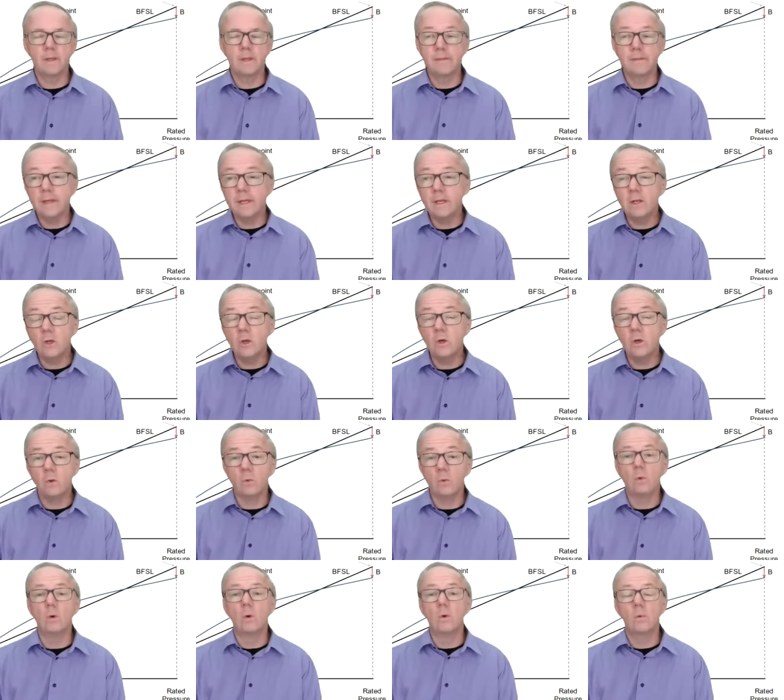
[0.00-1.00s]
They
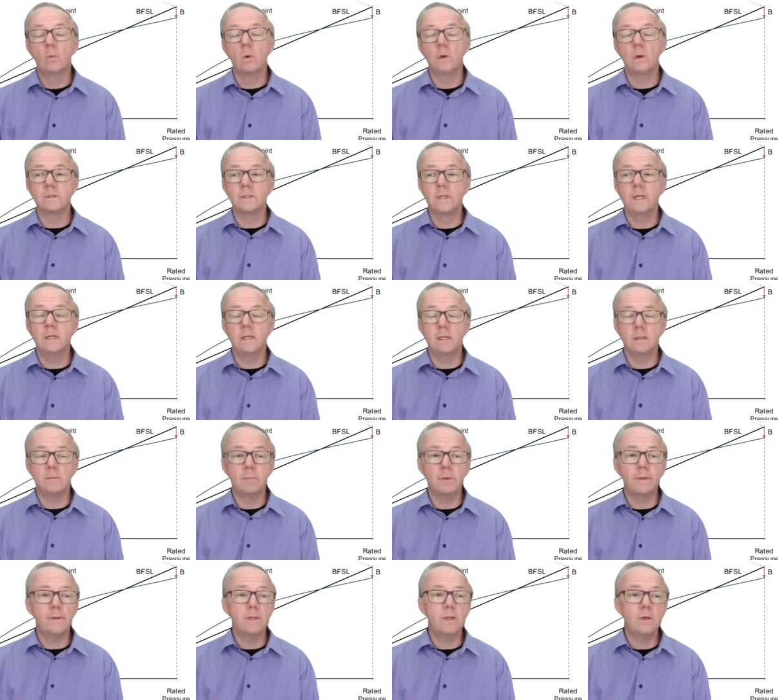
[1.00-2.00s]
know what's needed,
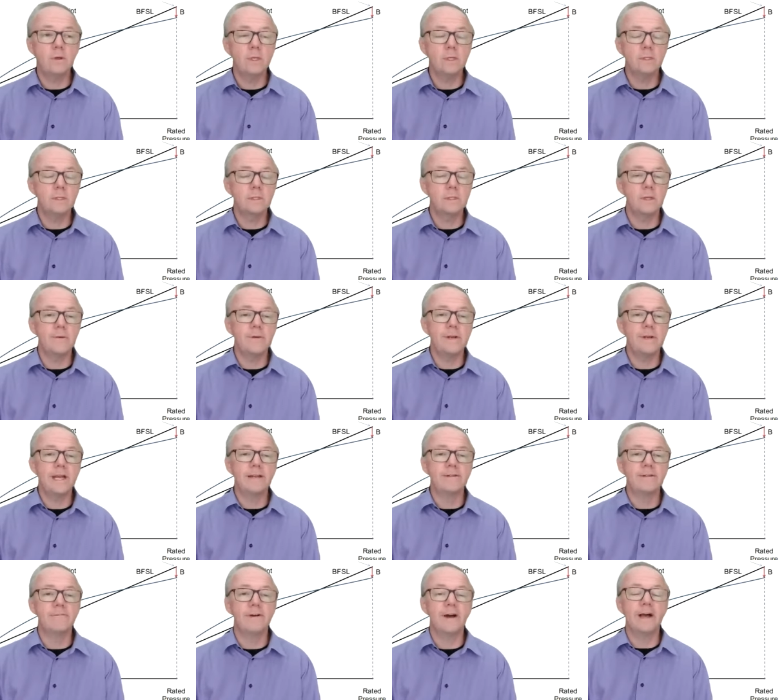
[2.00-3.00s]
but they don't necessarily
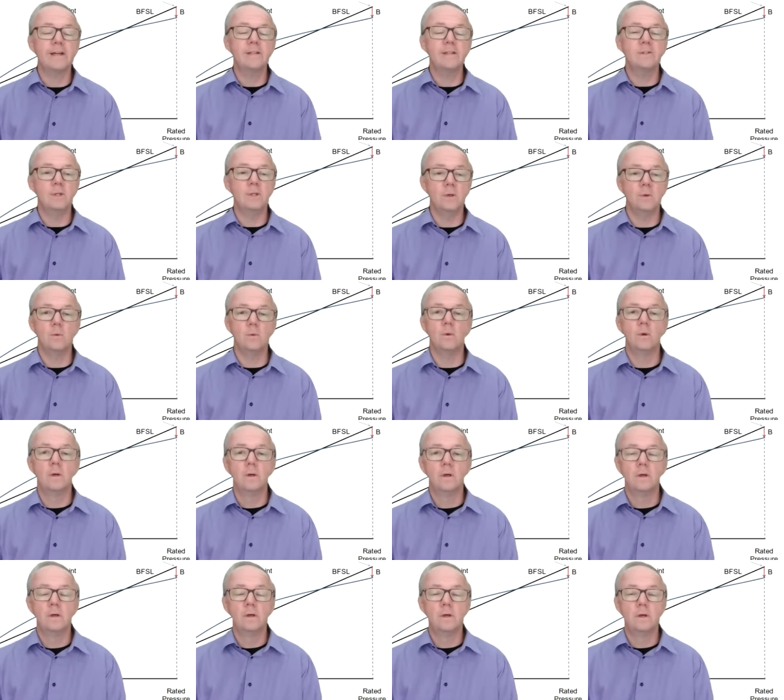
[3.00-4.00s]
advise you
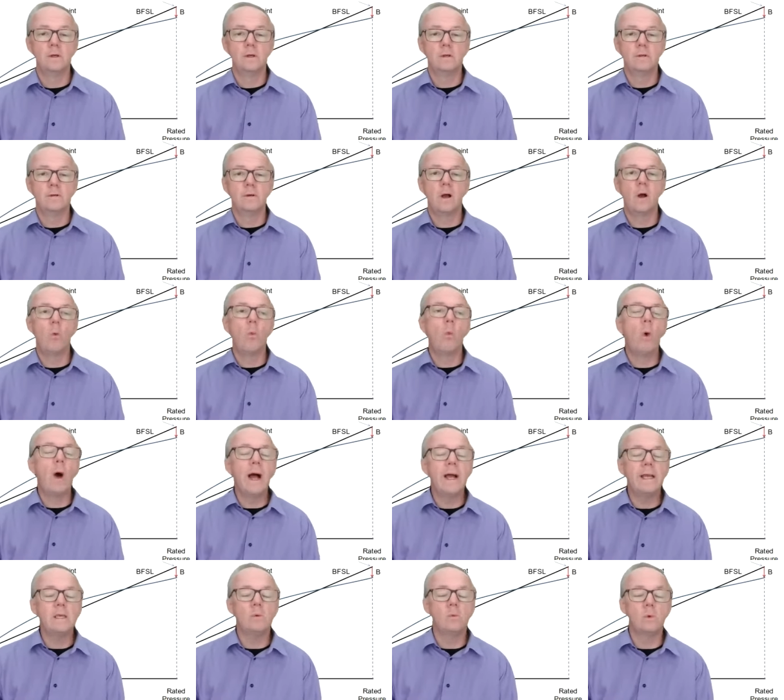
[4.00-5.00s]
on
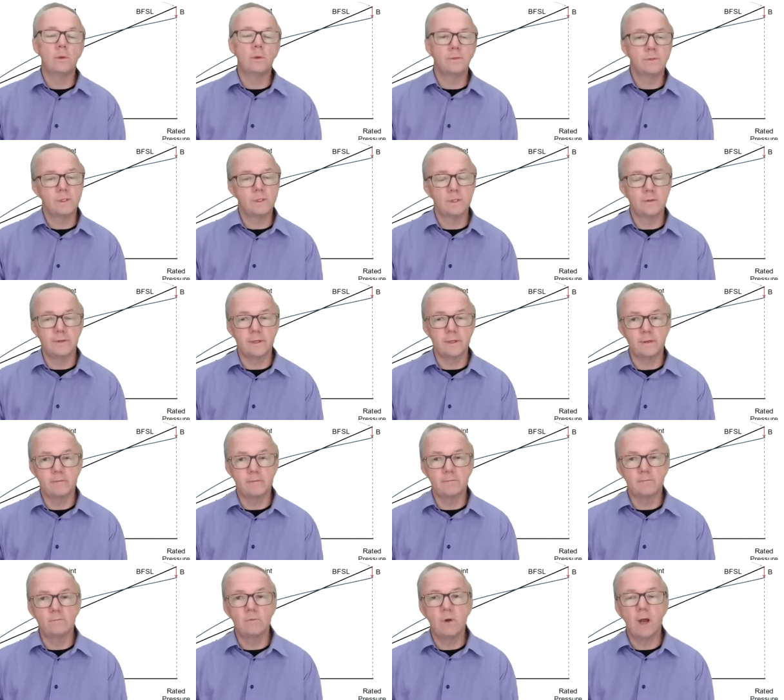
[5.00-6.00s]
why you want to do it,
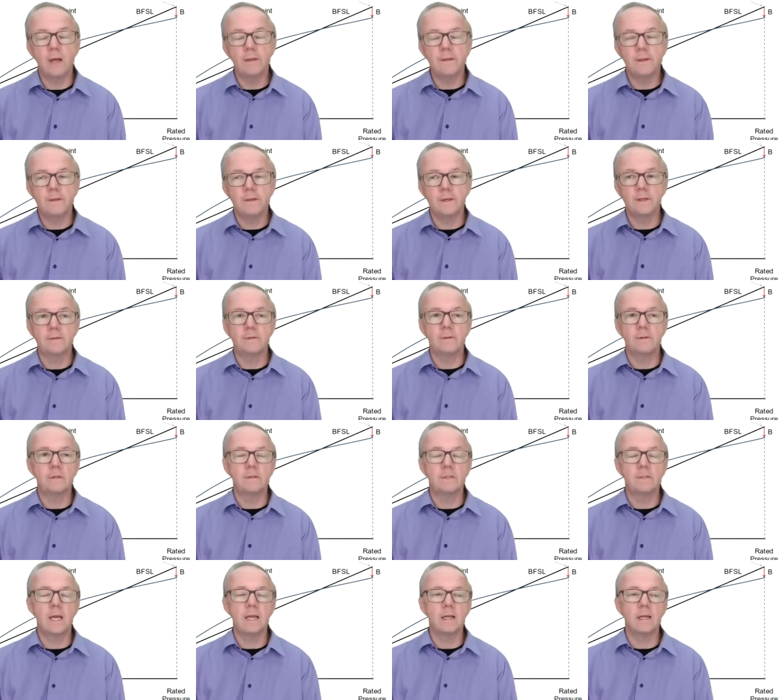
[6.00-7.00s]
rather than the
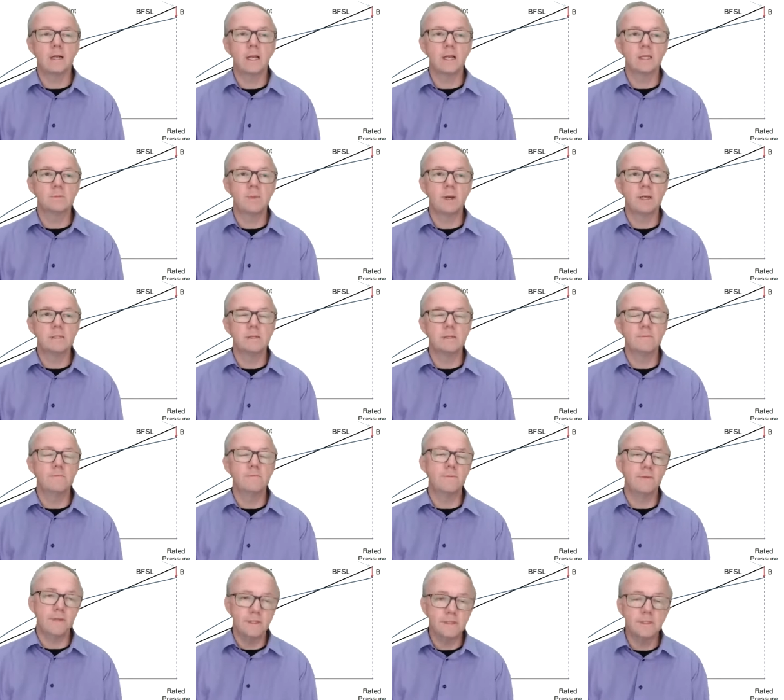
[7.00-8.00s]
technical aspects of
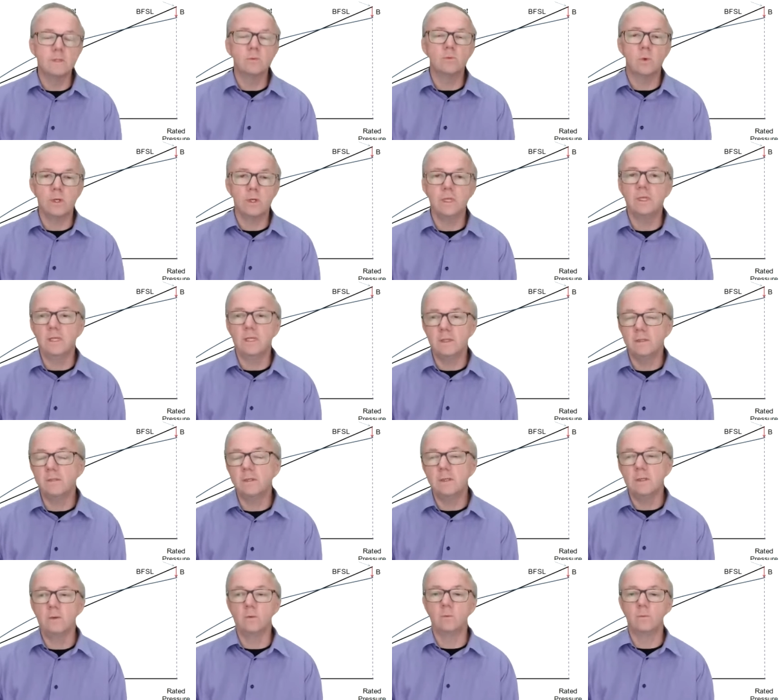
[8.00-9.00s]
this is what you need to
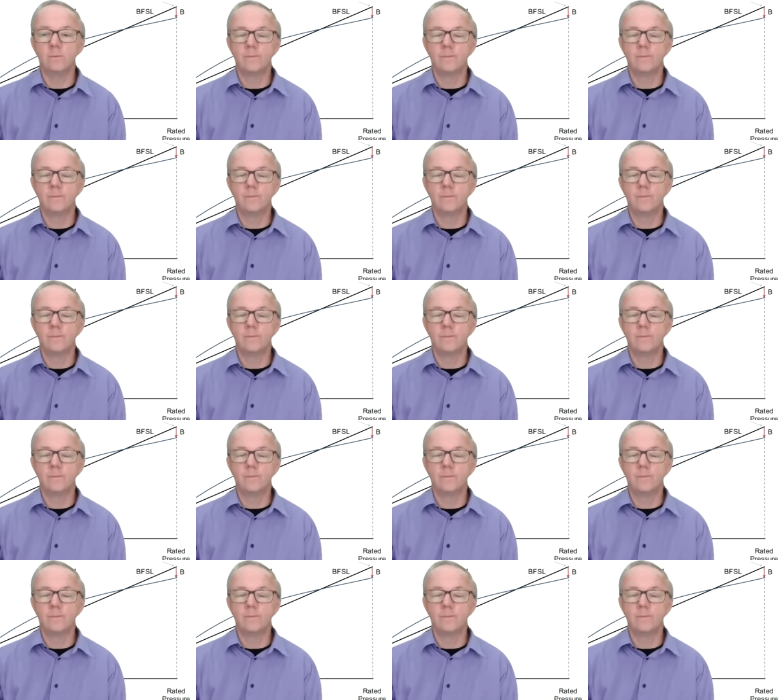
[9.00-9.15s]
do.